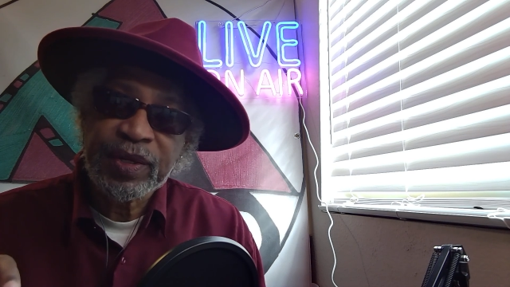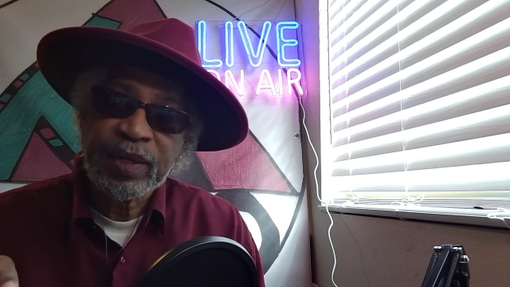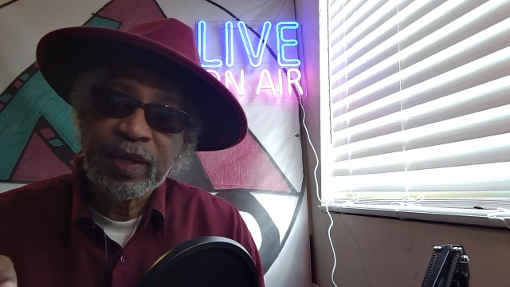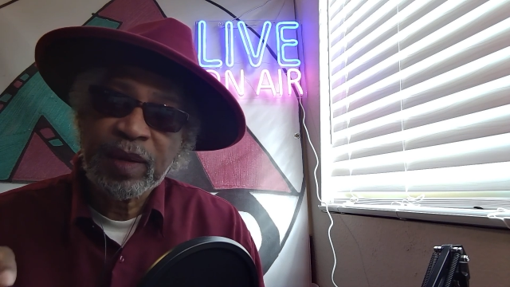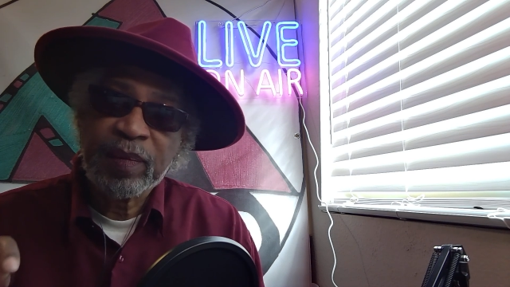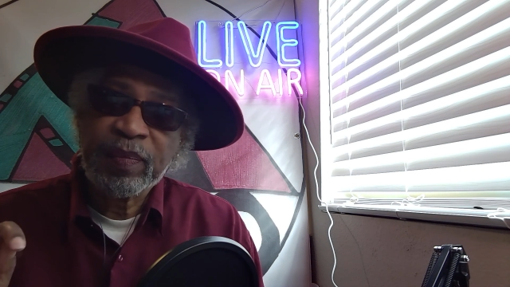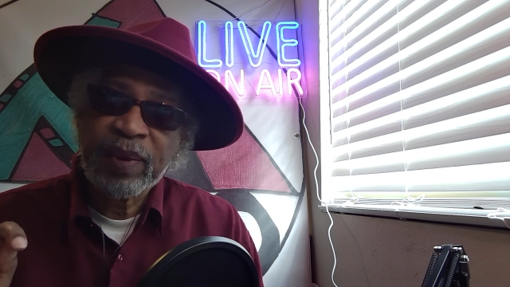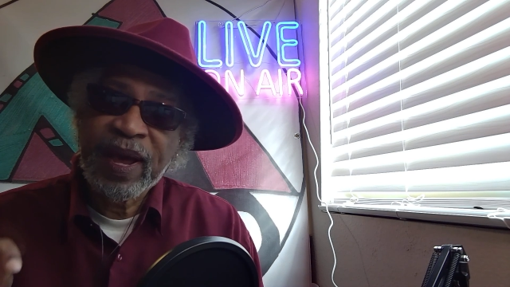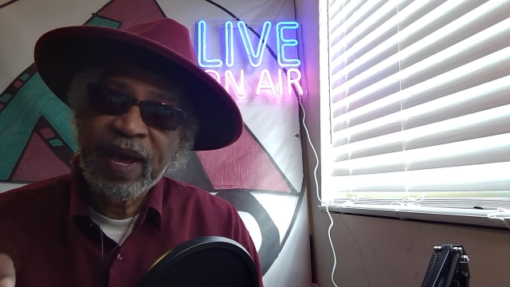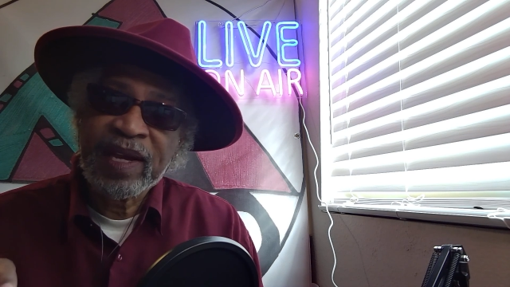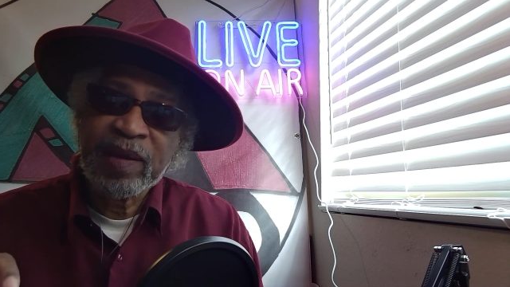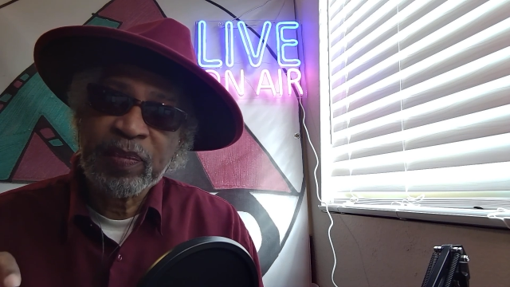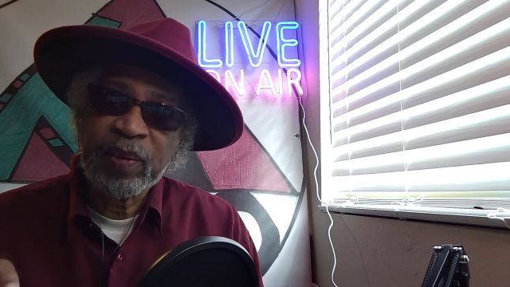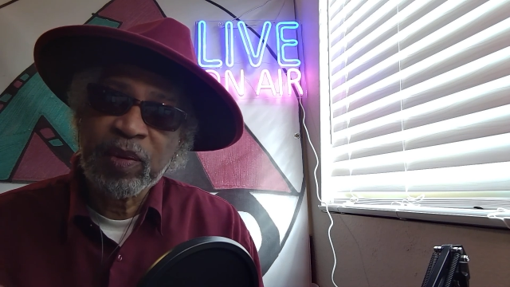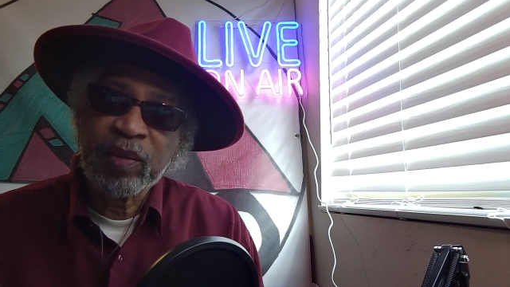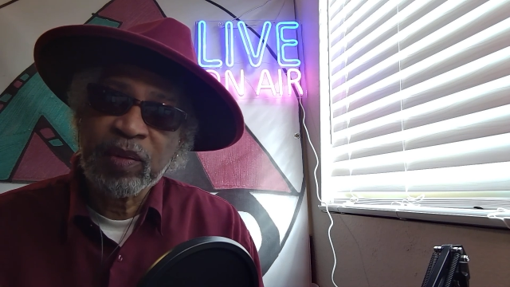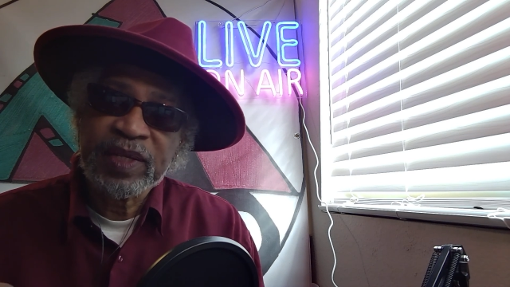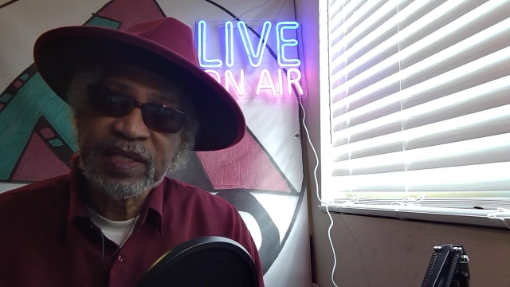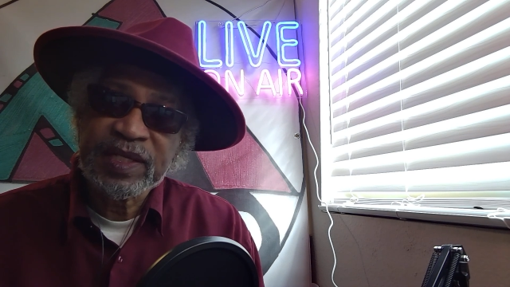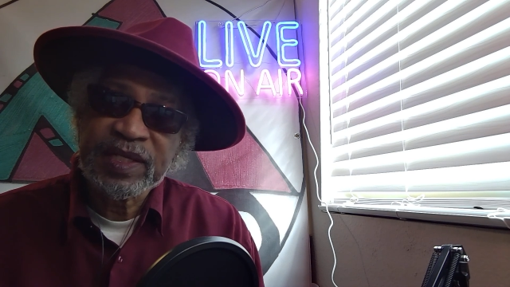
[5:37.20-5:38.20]
by the
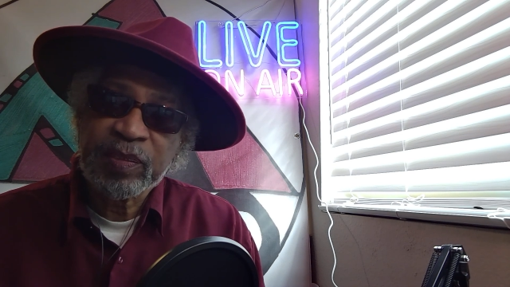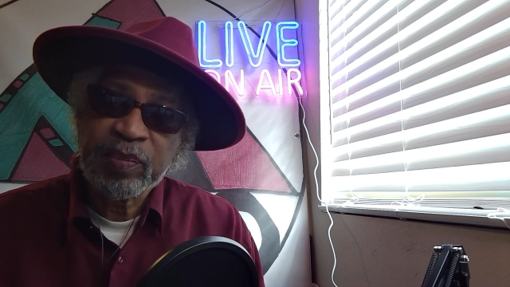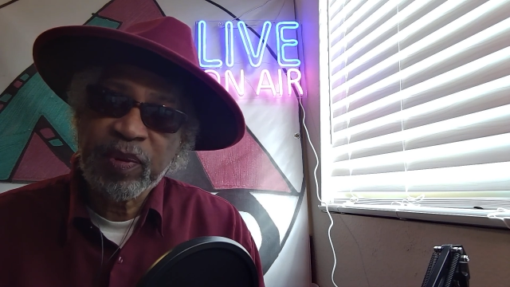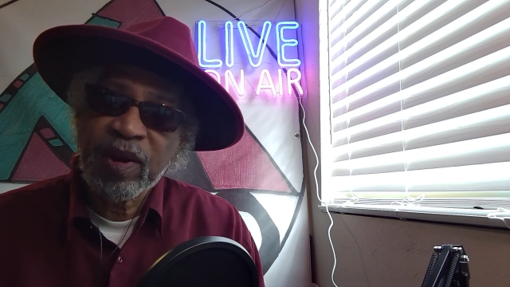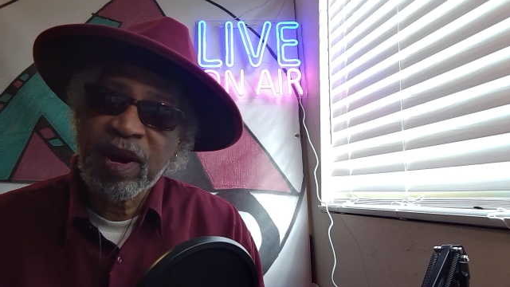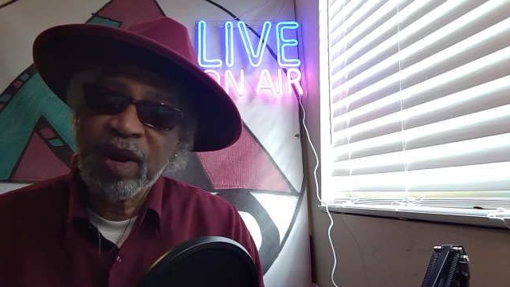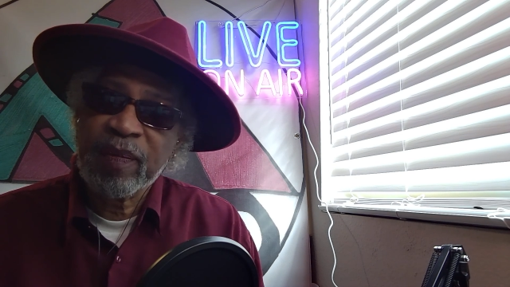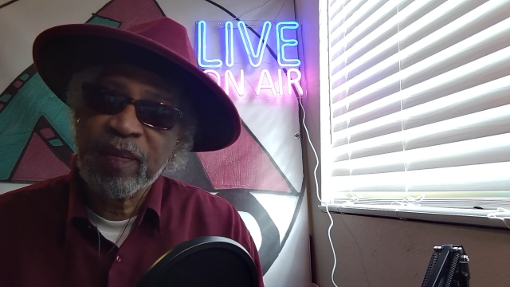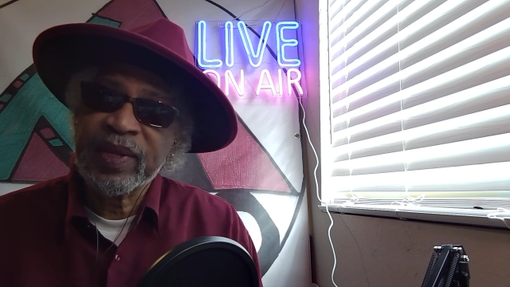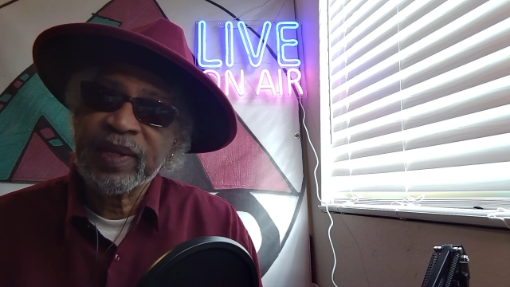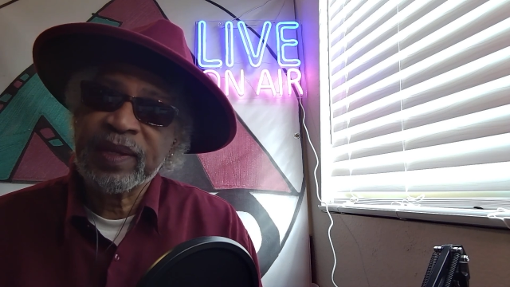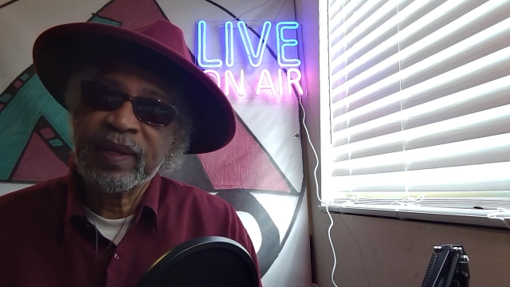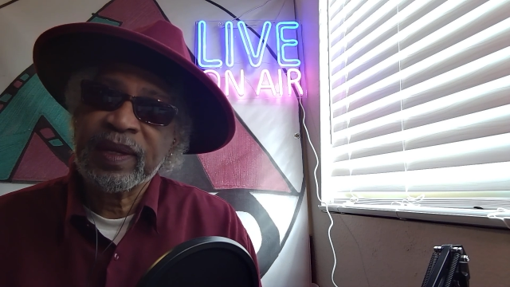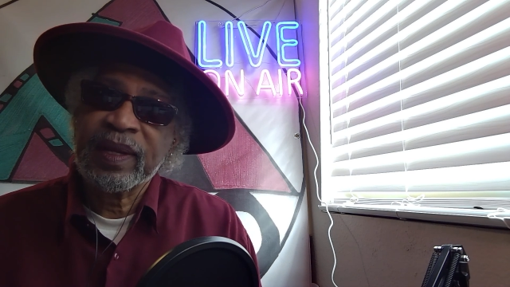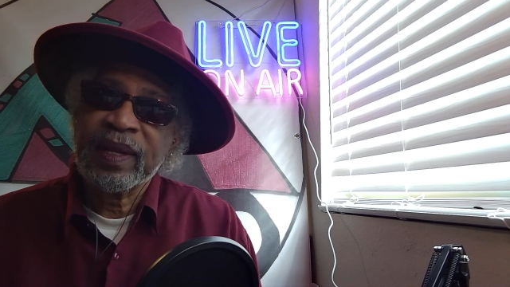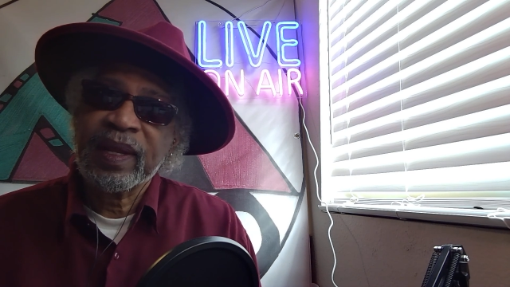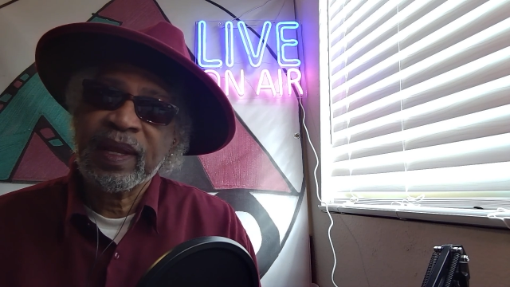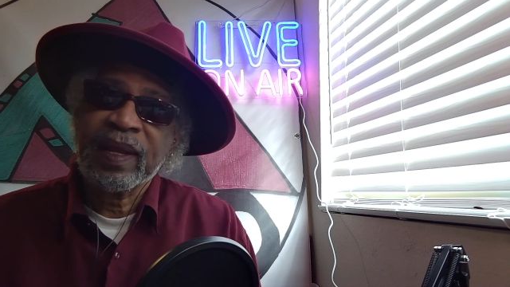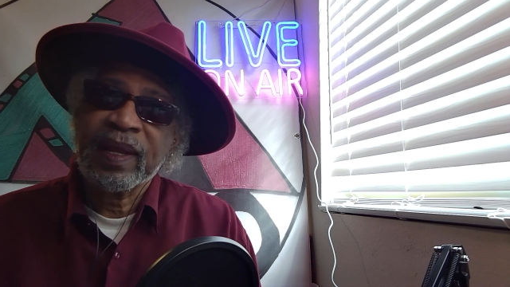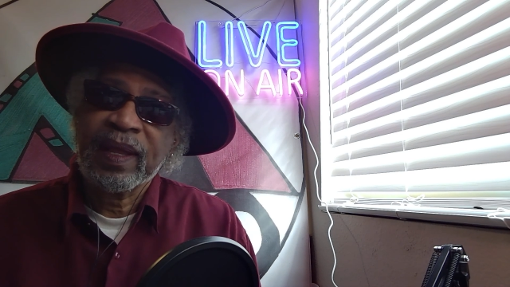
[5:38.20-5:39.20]
police department
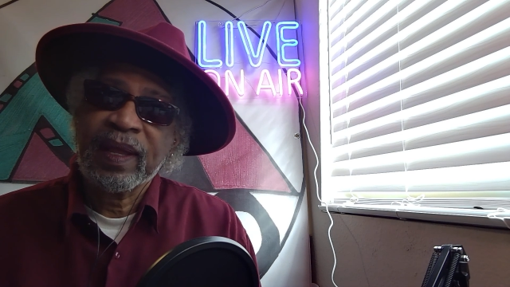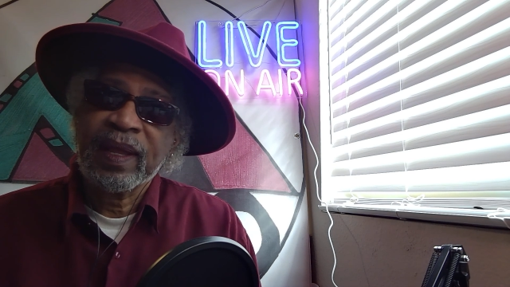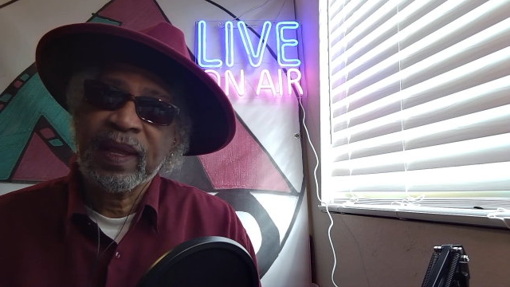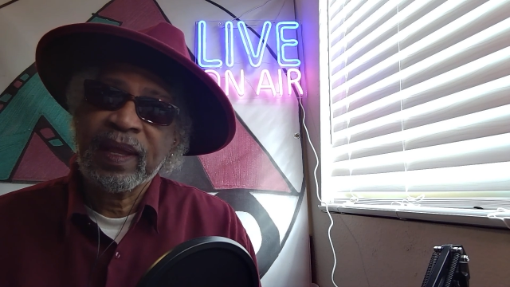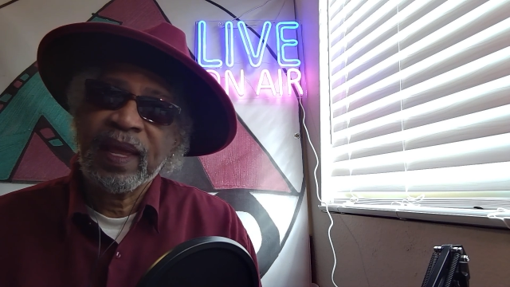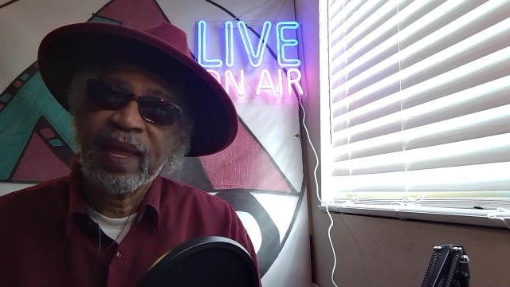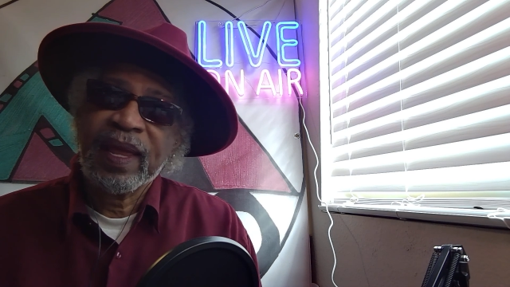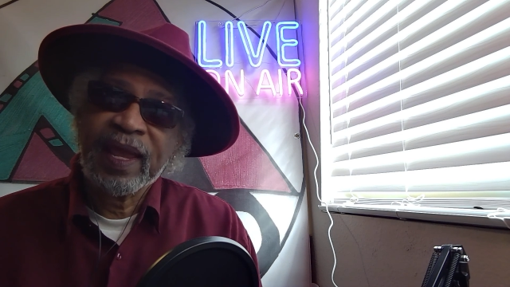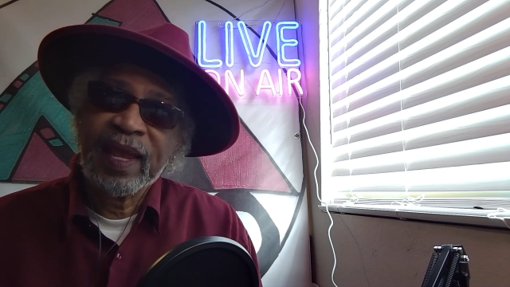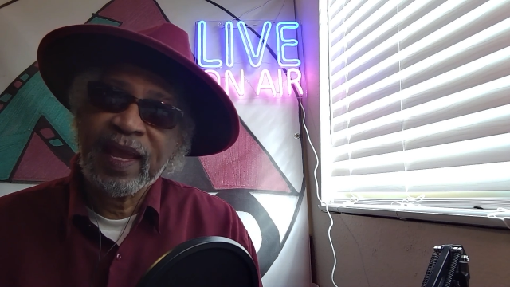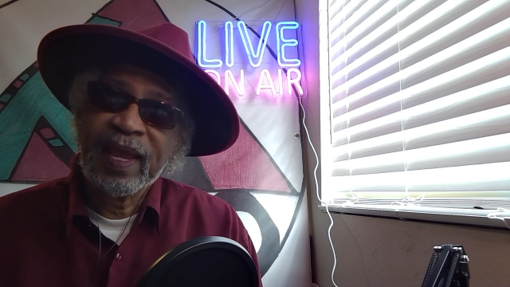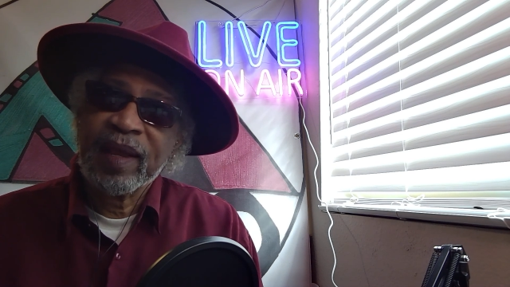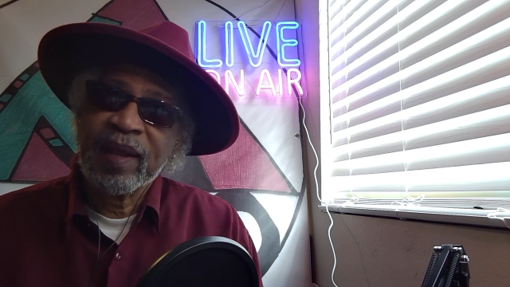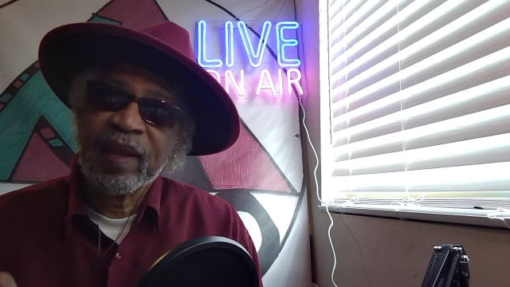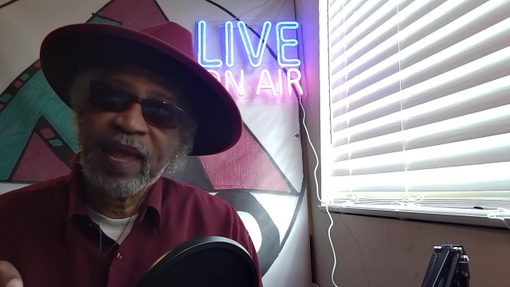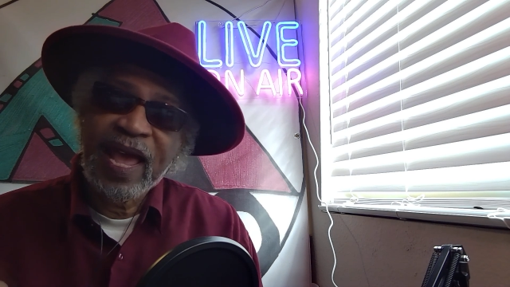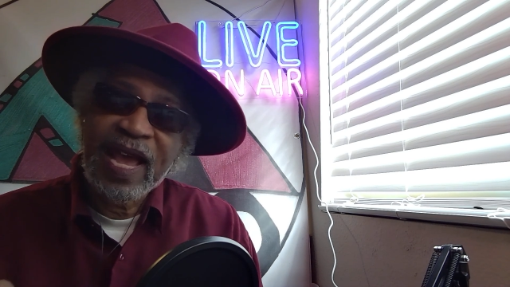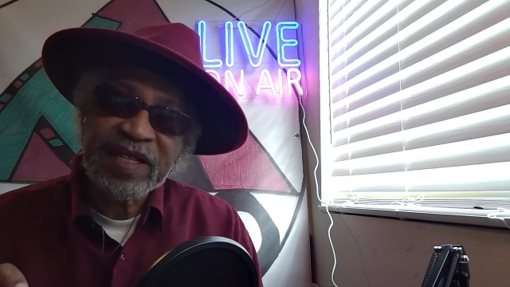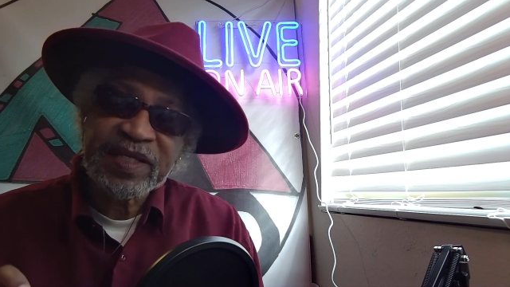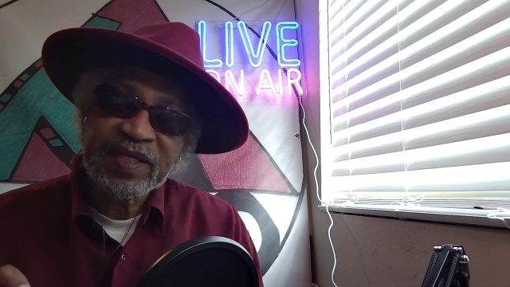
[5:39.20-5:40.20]

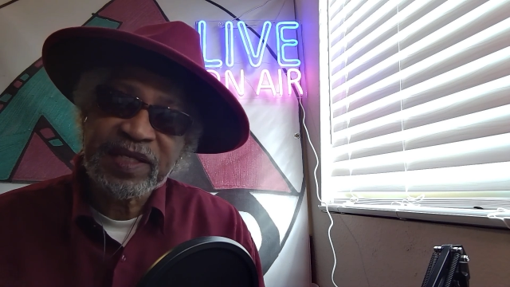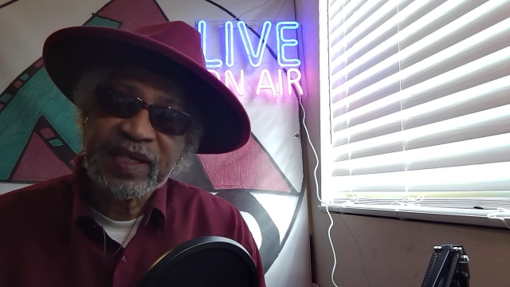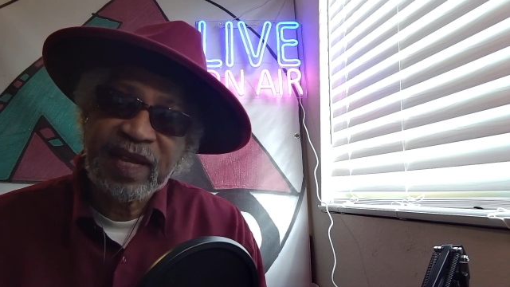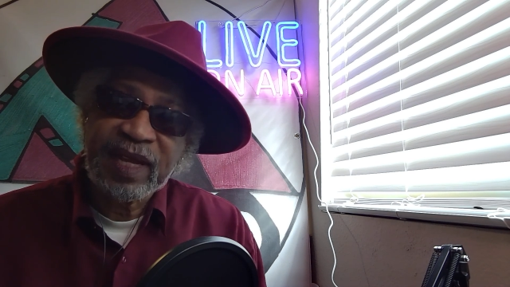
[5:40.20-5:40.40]
actually